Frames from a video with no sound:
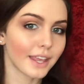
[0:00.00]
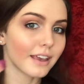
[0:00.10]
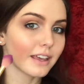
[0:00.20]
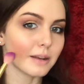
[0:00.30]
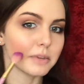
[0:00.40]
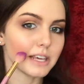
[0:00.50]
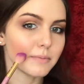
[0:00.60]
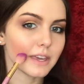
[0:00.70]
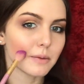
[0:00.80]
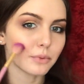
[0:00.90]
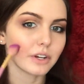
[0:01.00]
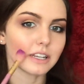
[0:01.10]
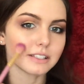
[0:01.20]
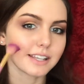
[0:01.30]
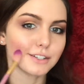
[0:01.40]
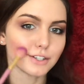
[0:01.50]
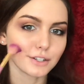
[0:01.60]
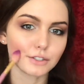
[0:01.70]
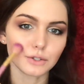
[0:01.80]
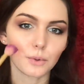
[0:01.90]
I'm keeping it pretty
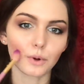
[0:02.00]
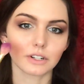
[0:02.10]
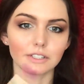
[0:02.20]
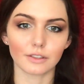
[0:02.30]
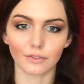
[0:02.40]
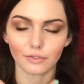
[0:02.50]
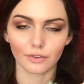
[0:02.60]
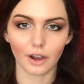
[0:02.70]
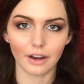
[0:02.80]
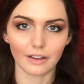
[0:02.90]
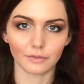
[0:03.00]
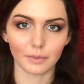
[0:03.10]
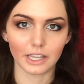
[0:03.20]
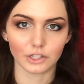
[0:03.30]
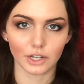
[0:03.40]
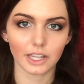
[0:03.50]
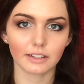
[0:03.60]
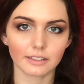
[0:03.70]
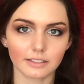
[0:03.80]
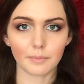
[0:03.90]
centered towards the front of my cheeks.